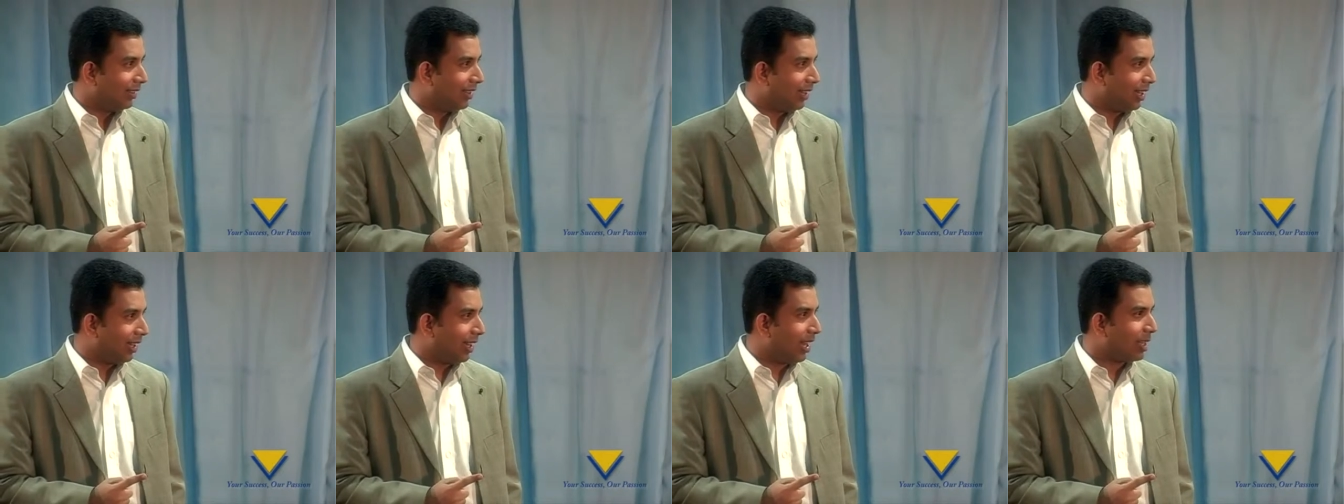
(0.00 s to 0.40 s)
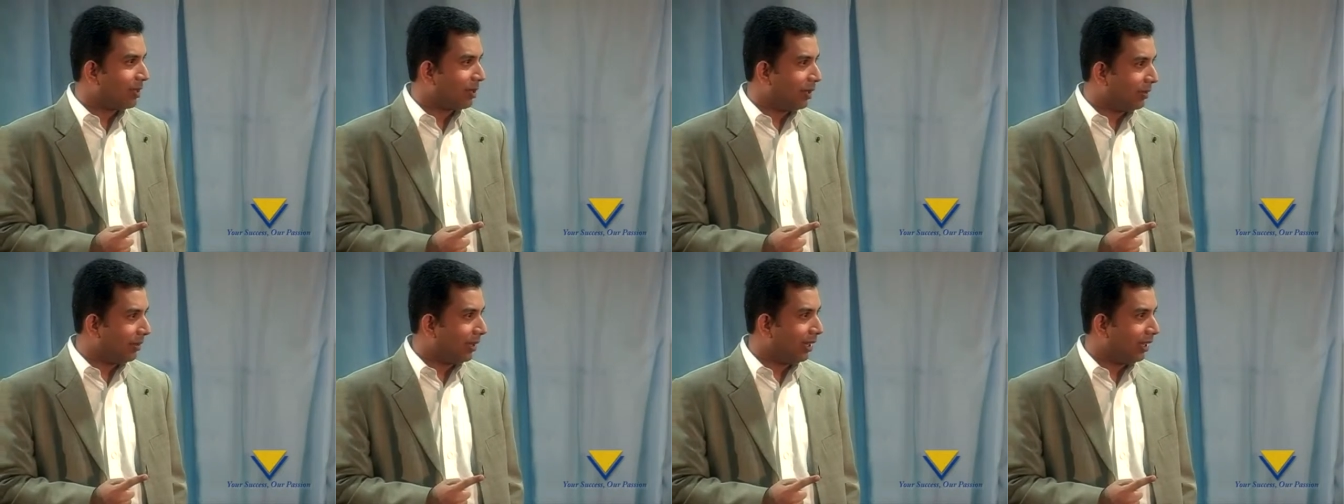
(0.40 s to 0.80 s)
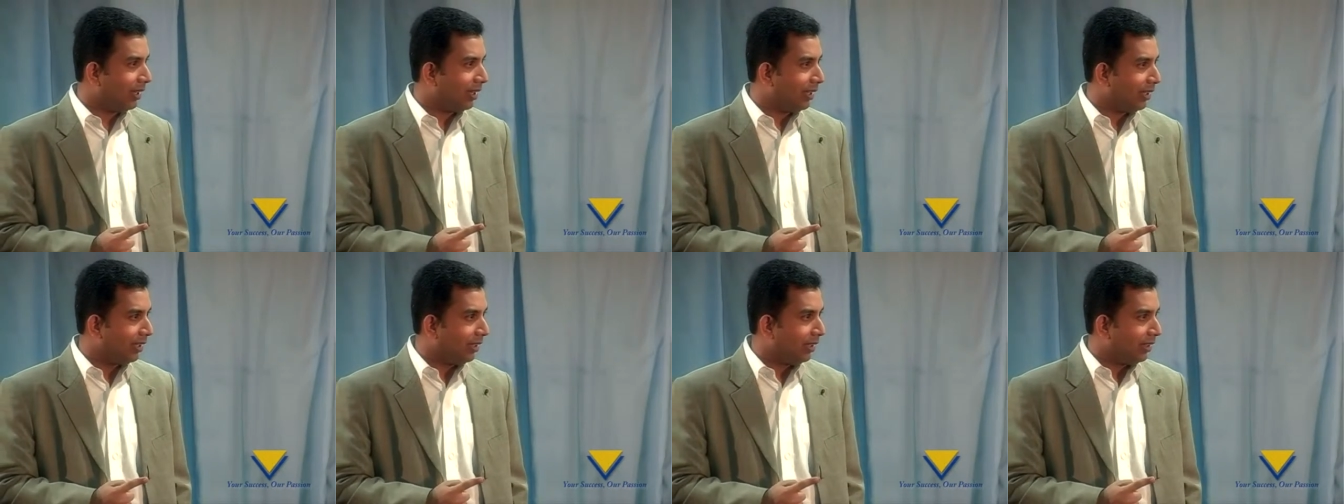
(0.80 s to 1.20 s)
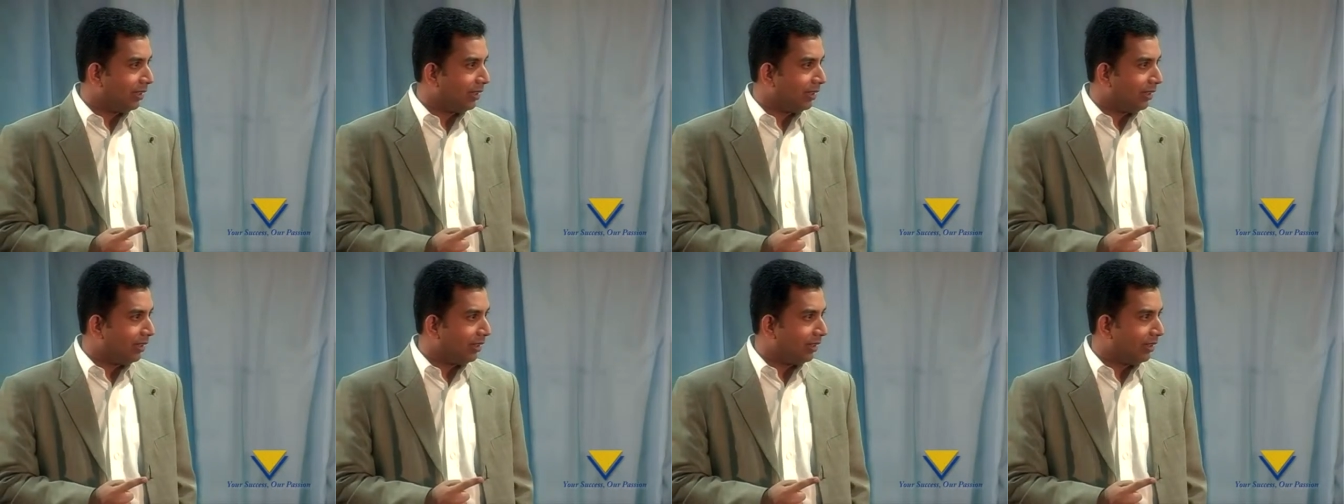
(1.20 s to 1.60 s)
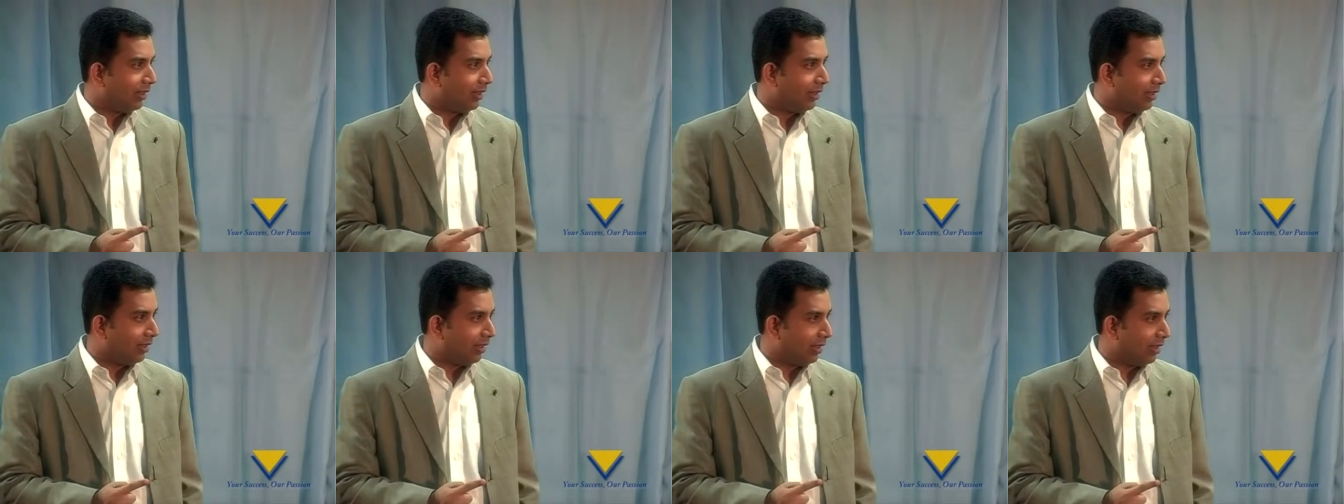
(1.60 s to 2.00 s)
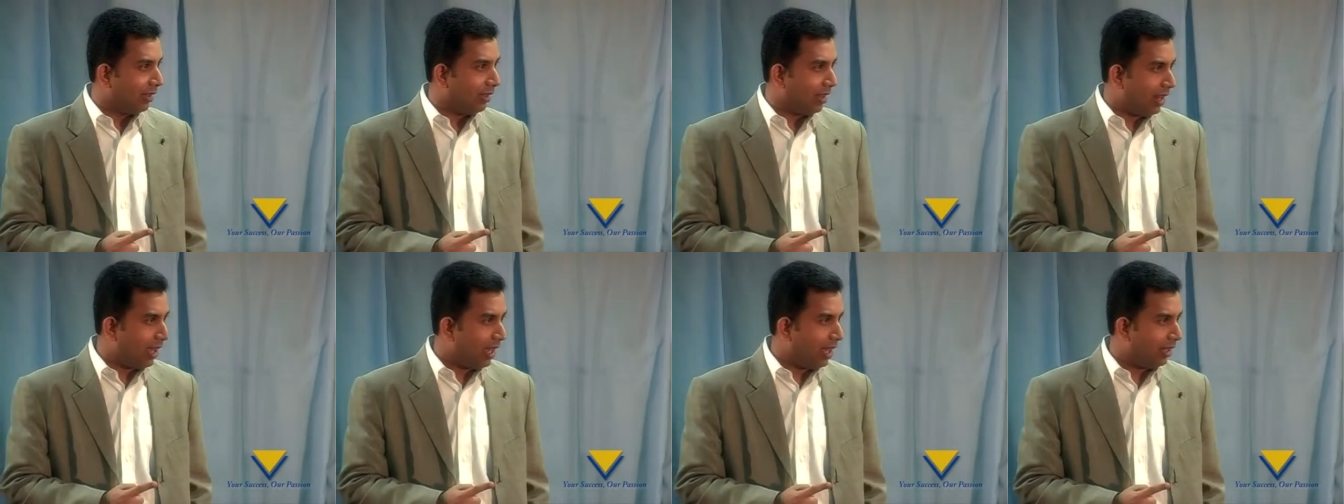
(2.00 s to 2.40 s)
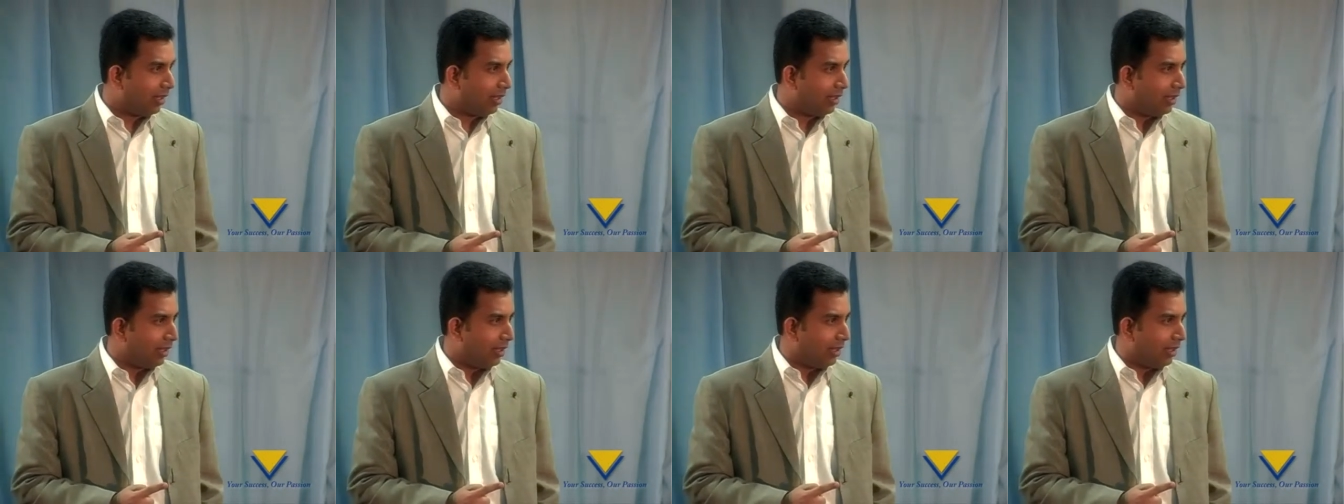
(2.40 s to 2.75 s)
Are you guys with me? Yes. Alright?